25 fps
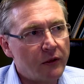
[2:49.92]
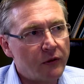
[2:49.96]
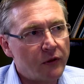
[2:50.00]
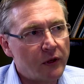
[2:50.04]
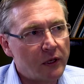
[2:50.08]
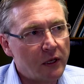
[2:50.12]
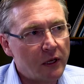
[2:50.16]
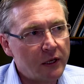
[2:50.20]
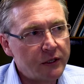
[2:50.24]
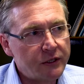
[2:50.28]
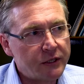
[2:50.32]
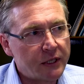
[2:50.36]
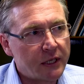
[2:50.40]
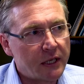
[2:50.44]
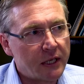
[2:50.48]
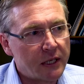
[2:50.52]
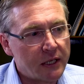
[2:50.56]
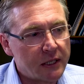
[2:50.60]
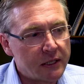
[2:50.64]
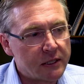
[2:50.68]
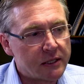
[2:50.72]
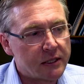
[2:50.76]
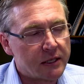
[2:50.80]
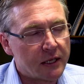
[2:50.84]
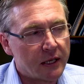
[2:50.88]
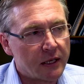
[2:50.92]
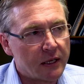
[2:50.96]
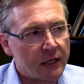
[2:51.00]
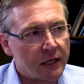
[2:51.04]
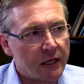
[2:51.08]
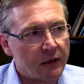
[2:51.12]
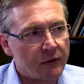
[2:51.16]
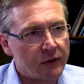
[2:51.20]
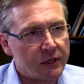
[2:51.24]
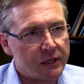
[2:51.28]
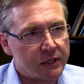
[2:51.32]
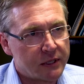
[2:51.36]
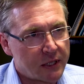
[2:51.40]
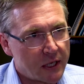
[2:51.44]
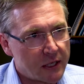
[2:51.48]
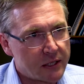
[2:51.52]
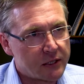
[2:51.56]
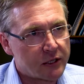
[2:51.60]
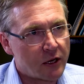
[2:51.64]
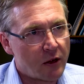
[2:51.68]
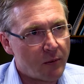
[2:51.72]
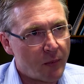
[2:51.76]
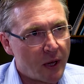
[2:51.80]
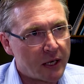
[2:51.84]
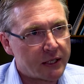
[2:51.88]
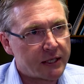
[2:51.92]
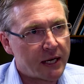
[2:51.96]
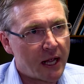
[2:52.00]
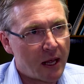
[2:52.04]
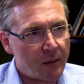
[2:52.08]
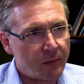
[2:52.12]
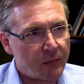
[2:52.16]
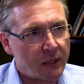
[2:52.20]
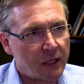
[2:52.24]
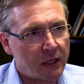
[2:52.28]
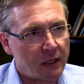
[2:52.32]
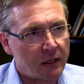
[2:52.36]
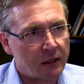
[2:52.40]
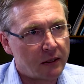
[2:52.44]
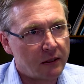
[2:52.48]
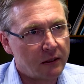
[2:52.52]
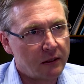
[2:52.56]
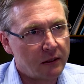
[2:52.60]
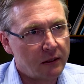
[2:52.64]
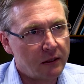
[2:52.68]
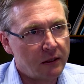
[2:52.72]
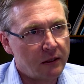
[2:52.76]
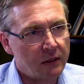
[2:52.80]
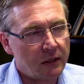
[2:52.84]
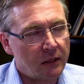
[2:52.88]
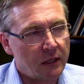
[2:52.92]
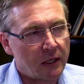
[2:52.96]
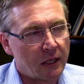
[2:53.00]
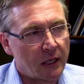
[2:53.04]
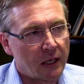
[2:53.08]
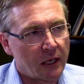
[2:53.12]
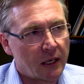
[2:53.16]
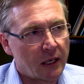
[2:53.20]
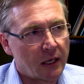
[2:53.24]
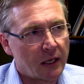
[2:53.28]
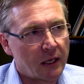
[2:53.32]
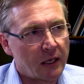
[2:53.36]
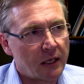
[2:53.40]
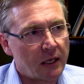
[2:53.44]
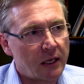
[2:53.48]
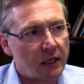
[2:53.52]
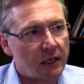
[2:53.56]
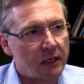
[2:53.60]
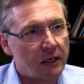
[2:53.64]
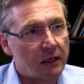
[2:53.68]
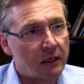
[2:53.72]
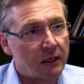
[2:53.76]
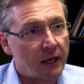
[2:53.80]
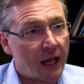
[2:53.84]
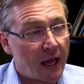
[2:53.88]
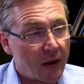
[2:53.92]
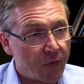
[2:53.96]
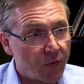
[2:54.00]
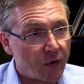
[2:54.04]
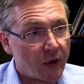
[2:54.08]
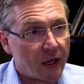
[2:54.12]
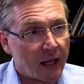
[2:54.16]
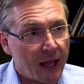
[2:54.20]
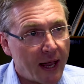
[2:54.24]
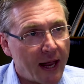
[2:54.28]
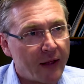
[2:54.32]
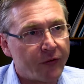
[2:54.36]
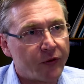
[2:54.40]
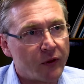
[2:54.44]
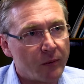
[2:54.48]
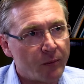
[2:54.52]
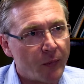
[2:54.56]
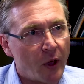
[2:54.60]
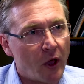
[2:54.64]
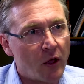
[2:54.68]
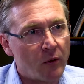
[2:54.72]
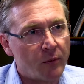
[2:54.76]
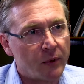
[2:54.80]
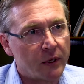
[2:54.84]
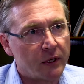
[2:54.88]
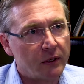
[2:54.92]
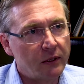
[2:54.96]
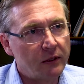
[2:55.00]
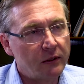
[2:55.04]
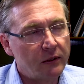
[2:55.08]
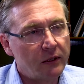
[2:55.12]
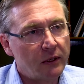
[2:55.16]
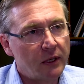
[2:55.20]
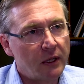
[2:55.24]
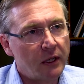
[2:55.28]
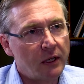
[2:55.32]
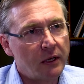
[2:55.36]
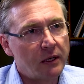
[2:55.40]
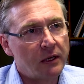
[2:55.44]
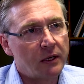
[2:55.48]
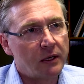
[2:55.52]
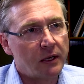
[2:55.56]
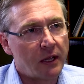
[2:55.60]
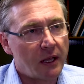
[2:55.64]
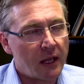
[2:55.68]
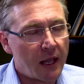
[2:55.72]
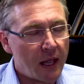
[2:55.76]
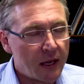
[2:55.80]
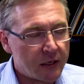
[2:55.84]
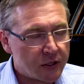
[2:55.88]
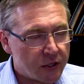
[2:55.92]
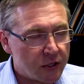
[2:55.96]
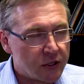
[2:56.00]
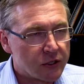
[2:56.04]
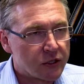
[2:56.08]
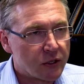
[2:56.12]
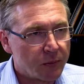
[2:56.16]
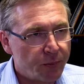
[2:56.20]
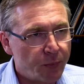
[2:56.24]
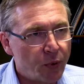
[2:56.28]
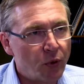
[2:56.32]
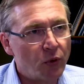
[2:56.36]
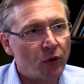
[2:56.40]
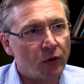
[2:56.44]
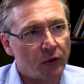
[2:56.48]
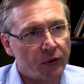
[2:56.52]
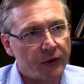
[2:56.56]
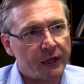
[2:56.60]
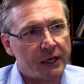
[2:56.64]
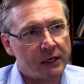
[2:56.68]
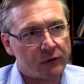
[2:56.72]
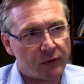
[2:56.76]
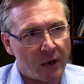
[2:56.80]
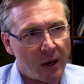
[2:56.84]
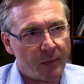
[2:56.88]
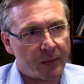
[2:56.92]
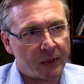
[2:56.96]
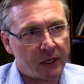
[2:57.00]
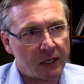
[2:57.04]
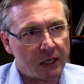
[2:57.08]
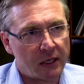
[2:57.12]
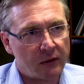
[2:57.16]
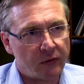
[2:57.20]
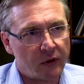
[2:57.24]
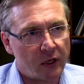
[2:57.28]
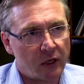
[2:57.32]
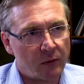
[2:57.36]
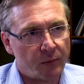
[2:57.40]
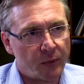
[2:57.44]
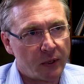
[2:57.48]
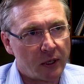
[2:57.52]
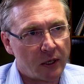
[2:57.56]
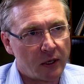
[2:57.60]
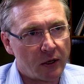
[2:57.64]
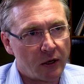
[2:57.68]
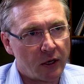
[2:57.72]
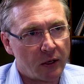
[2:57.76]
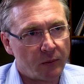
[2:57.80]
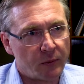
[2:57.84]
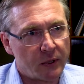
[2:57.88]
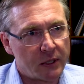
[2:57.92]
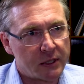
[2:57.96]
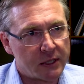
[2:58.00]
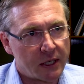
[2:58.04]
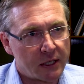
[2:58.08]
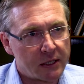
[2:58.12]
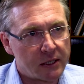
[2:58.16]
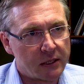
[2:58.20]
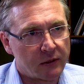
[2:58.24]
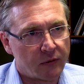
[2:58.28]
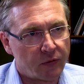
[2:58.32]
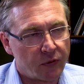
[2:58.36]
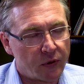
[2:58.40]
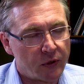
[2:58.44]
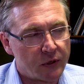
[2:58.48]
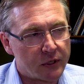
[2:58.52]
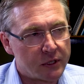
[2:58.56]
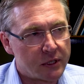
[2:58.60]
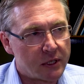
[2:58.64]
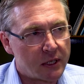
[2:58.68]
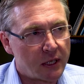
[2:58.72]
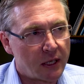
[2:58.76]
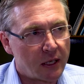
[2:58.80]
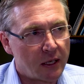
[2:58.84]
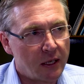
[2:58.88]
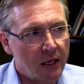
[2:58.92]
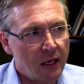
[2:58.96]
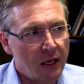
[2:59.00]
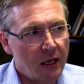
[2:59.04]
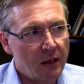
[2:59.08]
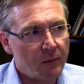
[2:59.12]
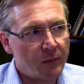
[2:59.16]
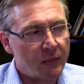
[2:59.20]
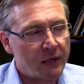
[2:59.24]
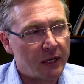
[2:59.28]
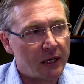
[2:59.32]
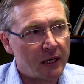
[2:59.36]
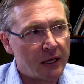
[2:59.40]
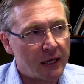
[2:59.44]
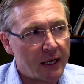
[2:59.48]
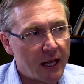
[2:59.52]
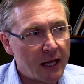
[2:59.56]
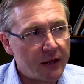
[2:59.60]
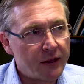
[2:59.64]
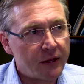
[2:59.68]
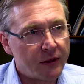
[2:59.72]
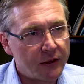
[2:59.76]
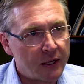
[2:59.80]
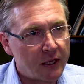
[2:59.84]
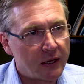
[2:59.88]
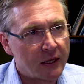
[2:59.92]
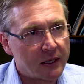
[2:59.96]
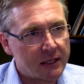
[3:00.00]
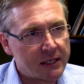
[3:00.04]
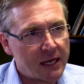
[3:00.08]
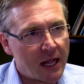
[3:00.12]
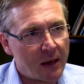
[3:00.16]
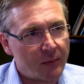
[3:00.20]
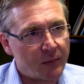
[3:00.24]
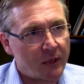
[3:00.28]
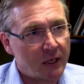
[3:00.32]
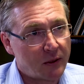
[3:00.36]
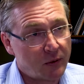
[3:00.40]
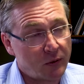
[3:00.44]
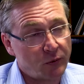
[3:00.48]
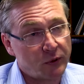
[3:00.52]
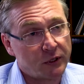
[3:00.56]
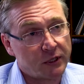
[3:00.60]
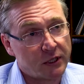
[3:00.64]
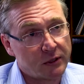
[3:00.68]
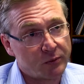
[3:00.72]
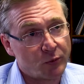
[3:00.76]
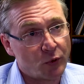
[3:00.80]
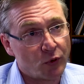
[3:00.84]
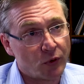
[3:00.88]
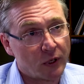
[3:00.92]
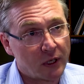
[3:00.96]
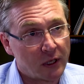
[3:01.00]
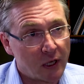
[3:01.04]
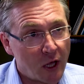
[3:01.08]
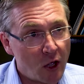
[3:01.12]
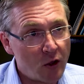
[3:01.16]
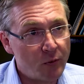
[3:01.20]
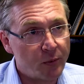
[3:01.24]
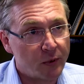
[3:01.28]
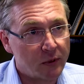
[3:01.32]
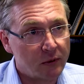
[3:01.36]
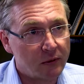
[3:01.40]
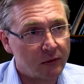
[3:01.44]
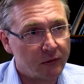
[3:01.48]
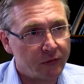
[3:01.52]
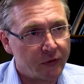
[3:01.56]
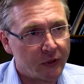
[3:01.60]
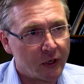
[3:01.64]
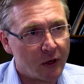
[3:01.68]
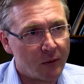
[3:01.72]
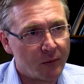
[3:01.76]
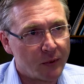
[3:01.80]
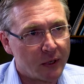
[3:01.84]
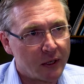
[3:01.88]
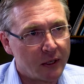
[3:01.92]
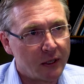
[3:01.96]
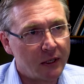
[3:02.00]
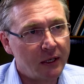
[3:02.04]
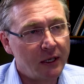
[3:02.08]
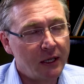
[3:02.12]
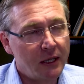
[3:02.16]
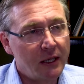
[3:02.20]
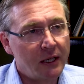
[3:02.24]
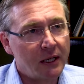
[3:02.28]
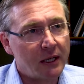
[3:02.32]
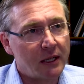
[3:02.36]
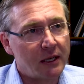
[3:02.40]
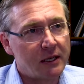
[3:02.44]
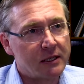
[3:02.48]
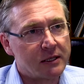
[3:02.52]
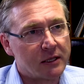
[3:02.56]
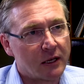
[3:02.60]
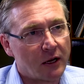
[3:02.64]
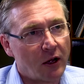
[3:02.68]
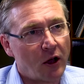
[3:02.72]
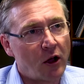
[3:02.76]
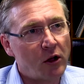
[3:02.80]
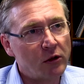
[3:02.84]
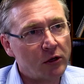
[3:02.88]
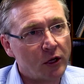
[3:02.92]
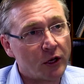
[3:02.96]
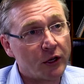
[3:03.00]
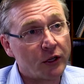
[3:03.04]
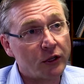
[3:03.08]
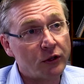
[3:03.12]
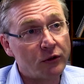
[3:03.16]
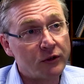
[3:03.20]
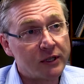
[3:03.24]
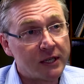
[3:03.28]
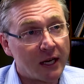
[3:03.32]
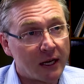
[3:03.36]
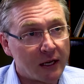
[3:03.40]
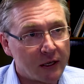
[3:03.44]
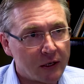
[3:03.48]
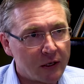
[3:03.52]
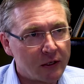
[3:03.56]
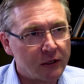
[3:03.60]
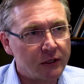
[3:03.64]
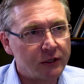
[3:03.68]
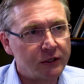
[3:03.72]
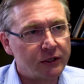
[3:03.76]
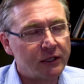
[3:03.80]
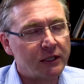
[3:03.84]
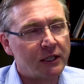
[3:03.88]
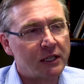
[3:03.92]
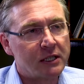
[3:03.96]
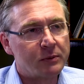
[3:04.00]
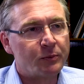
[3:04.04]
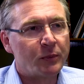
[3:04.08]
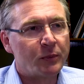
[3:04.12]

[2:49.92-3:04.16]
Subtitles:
The logic is that there is just so much happening in Africa at the moment to support these rapidly developing economies. That's the first thing. But then the other thing that's happening, which is more a global phenomenon, is that a whole lot of new technology is